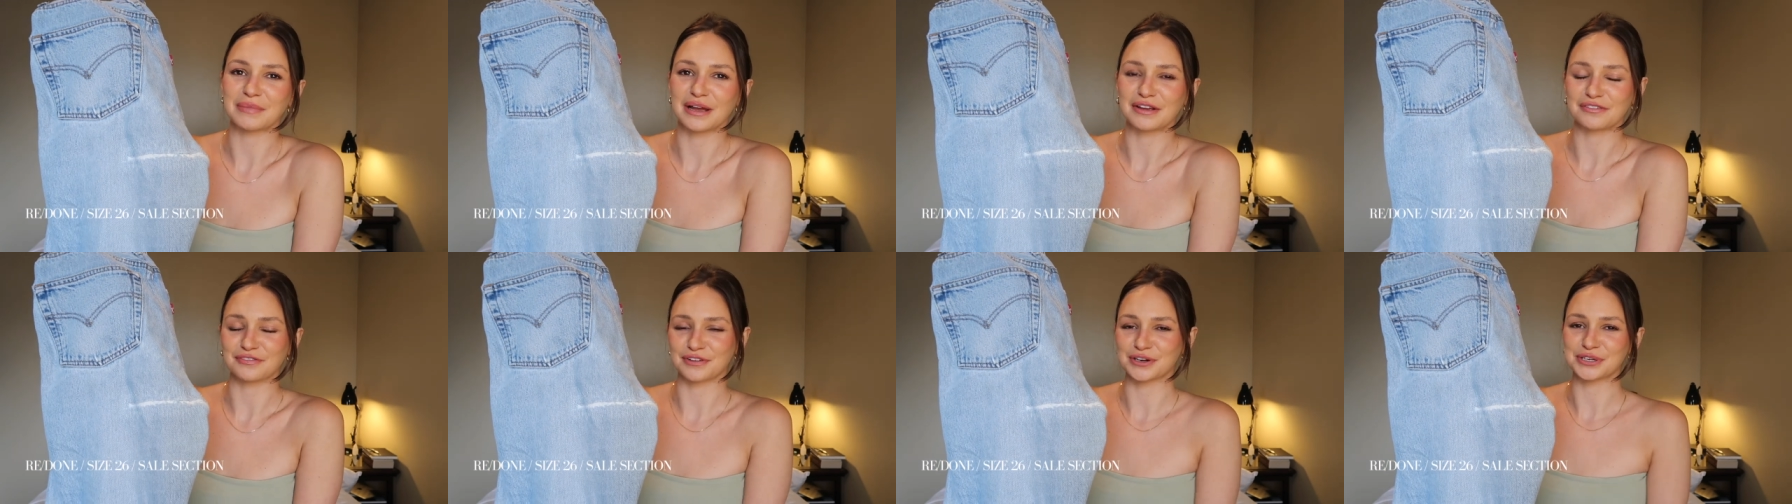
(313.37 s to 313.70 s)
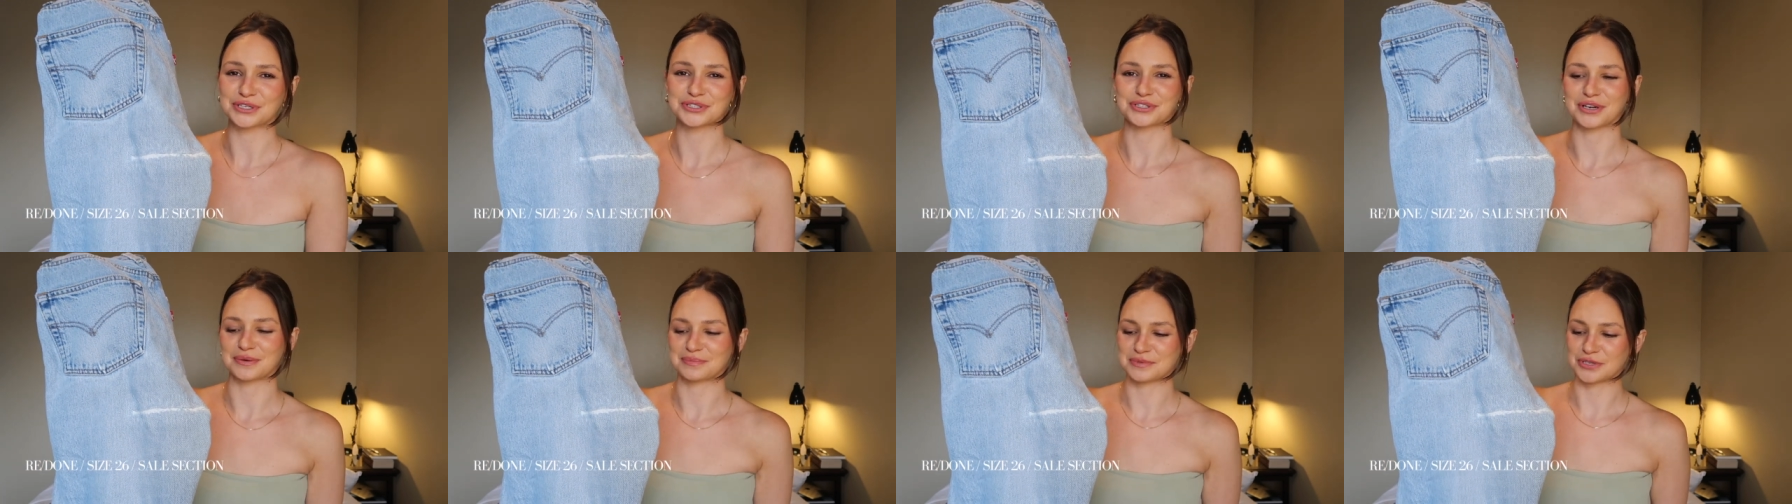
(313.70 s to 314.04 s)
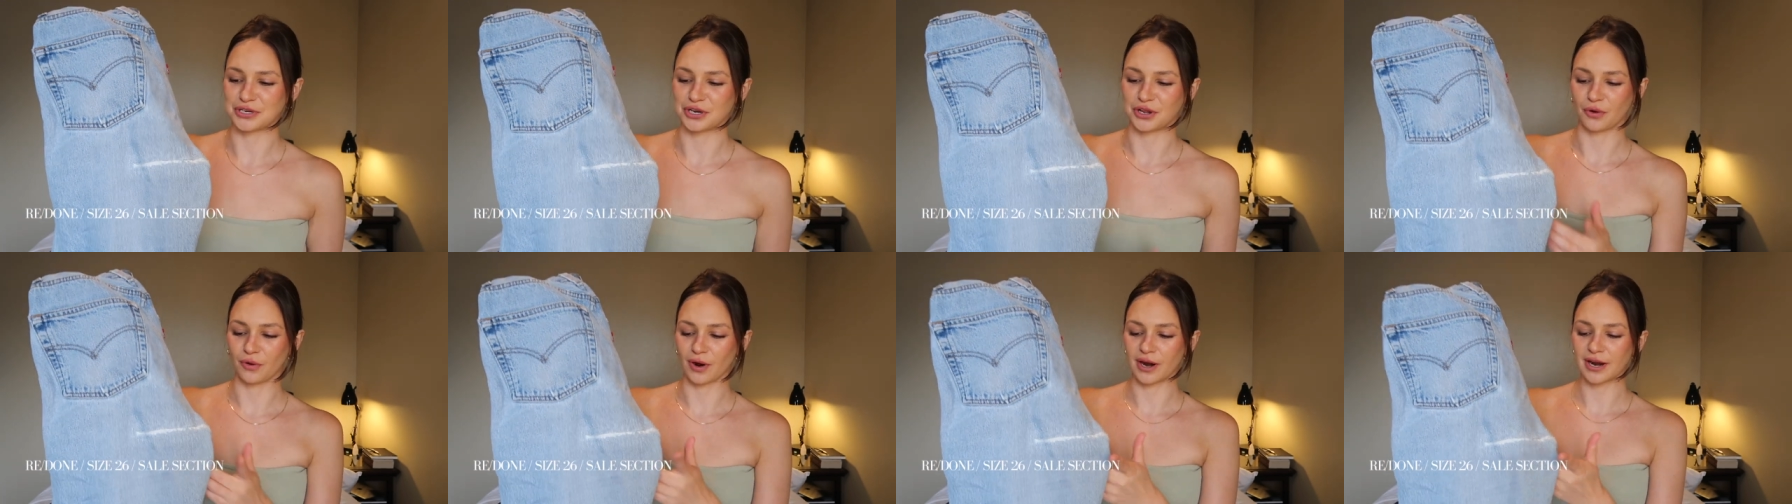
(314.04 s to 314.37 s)
My first trip
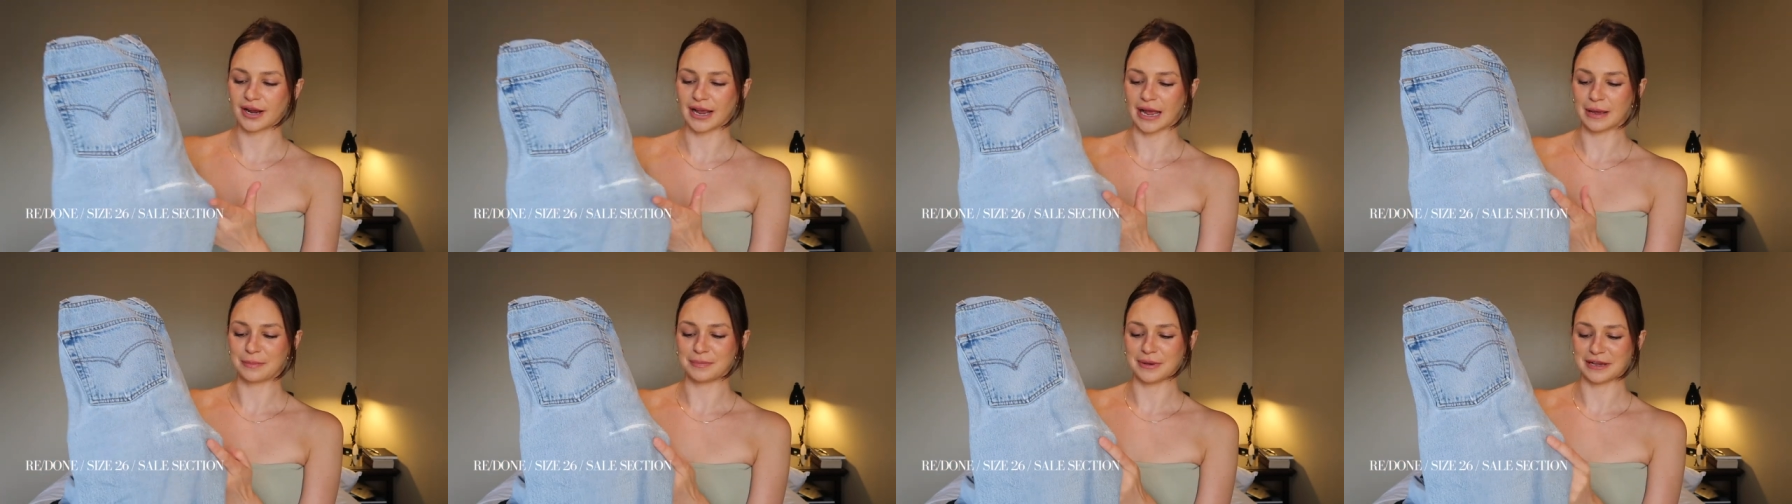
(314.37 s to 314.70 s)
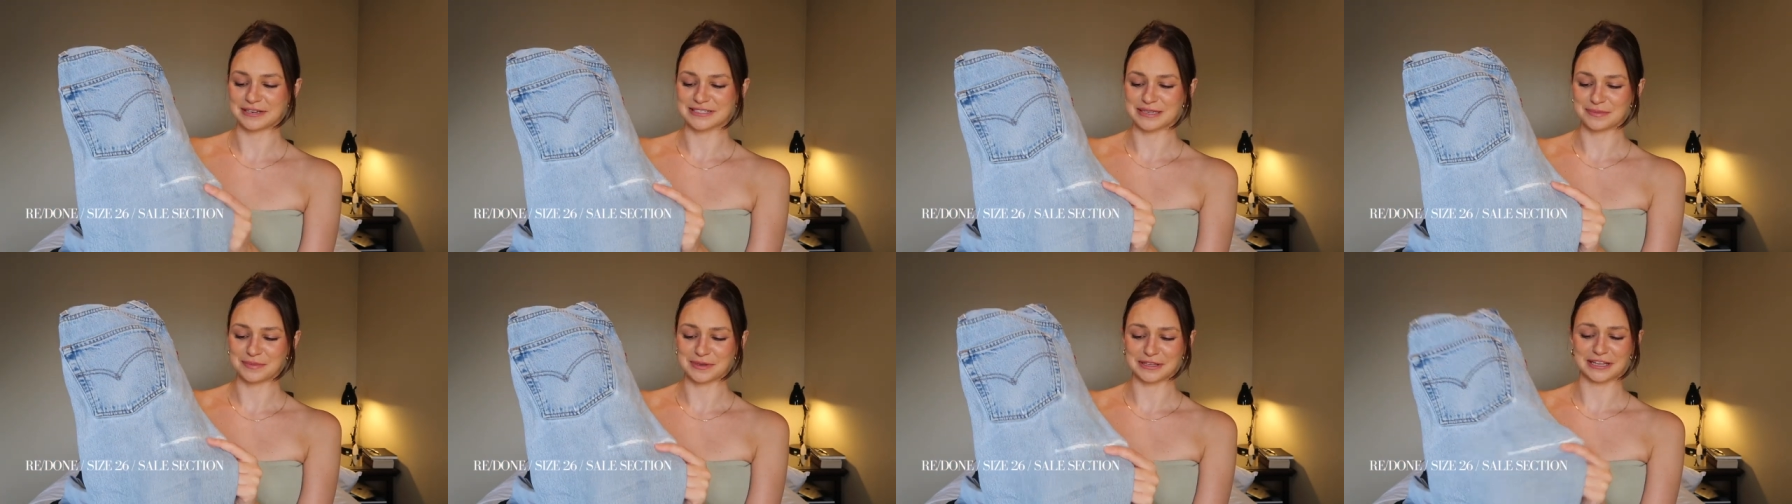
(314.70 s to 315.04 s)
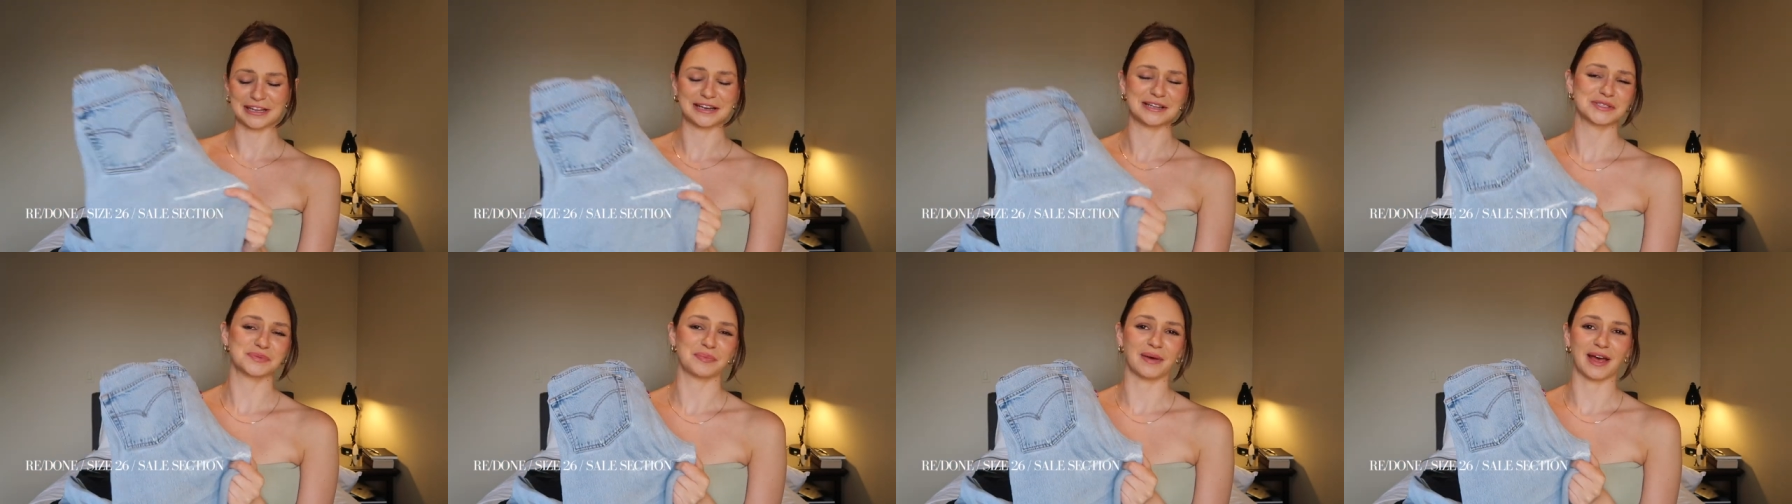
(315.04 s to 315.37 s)
to New York, I picked up a
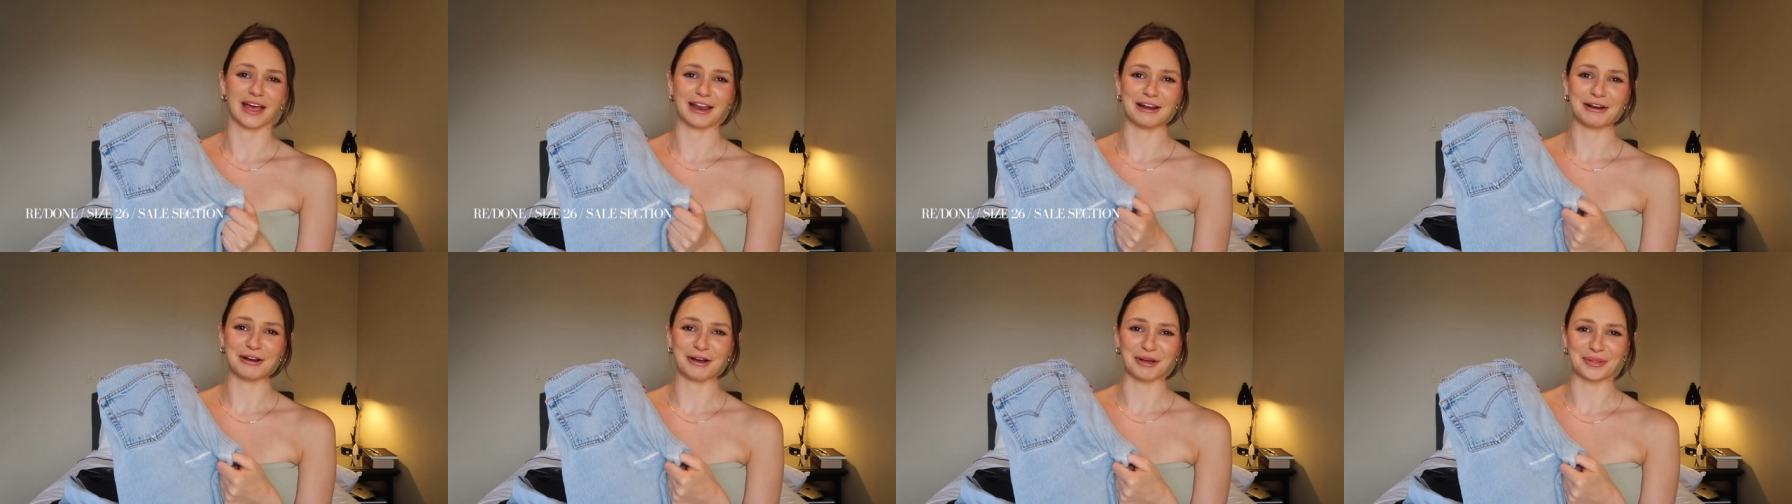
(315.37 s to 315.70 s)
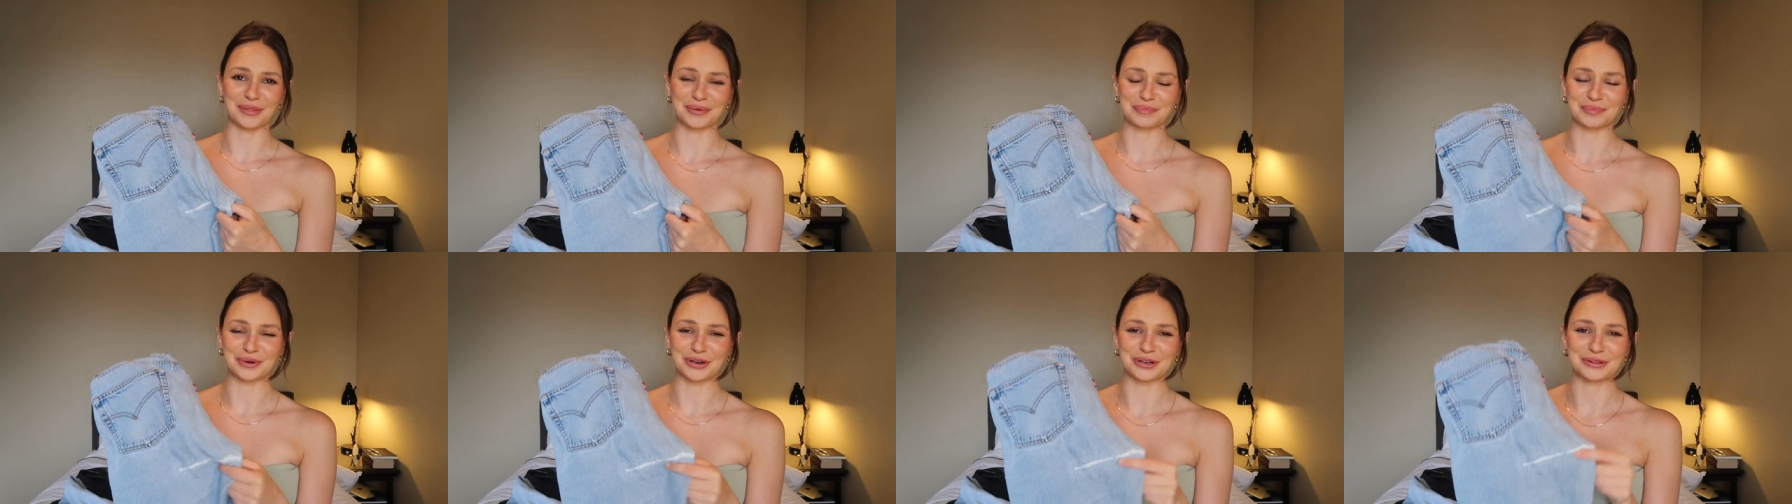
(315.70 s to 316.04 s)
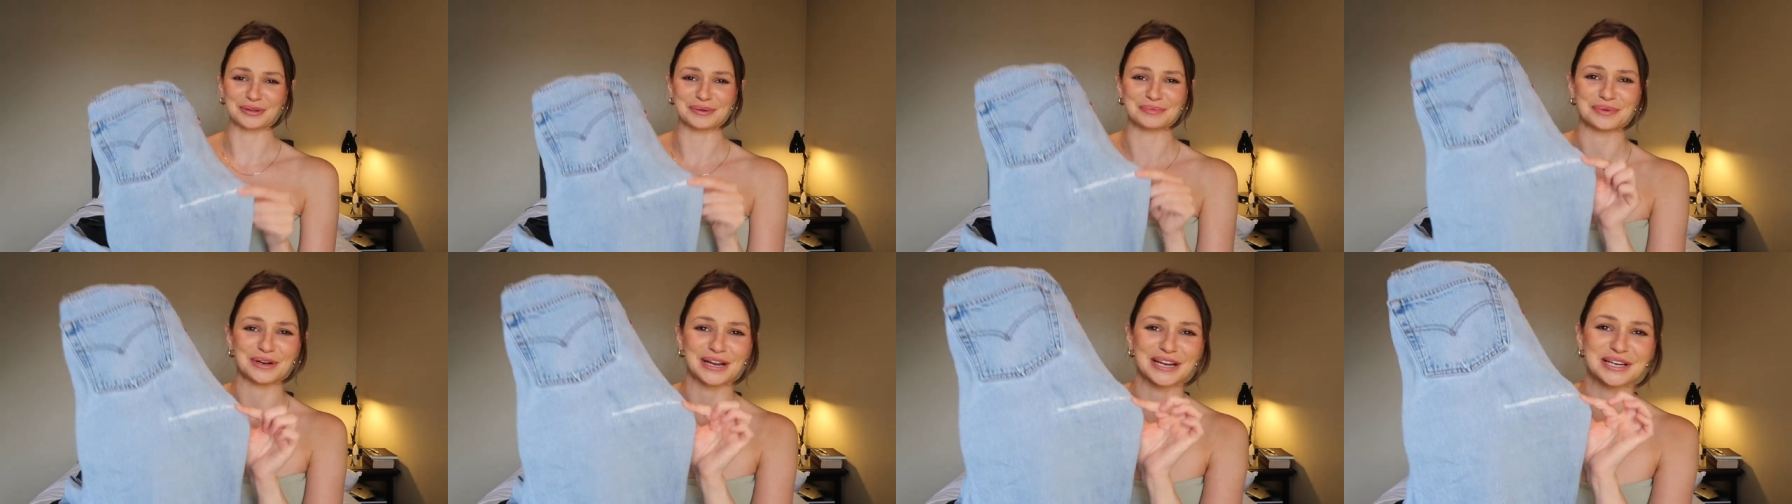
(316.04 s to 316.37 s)
lady's pen on the
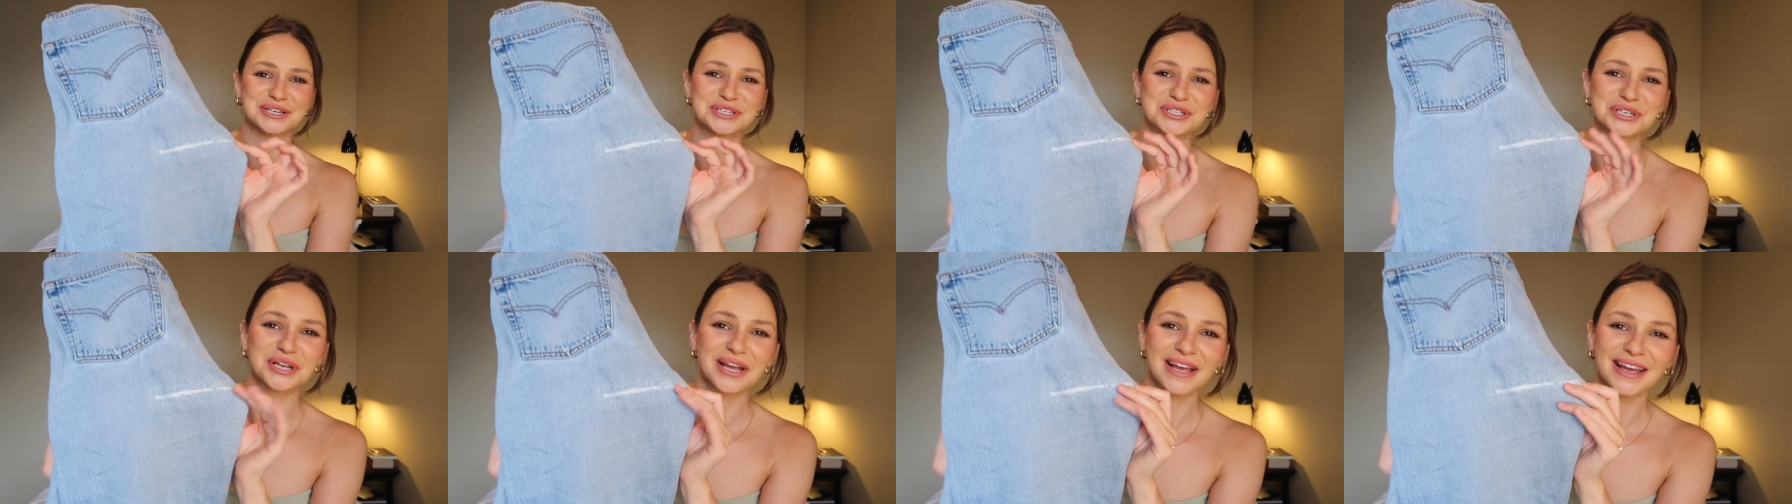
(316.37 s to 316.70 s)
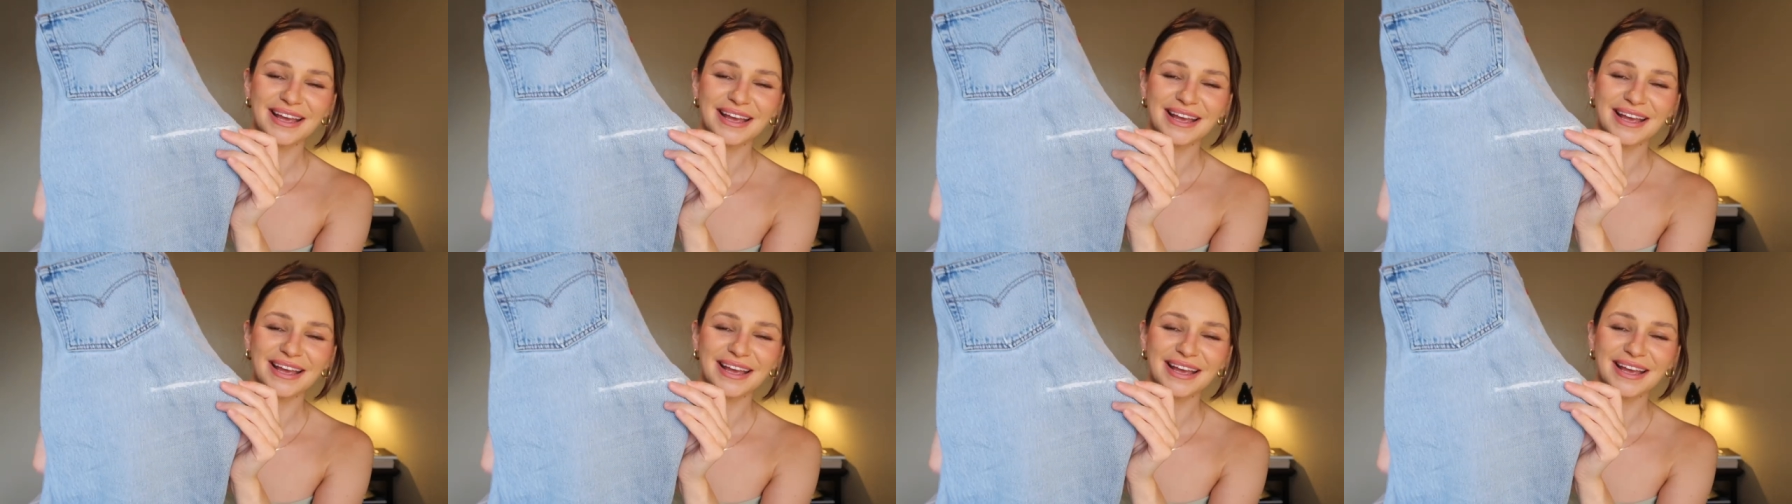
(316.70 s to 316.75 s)
Brooklyn Bridge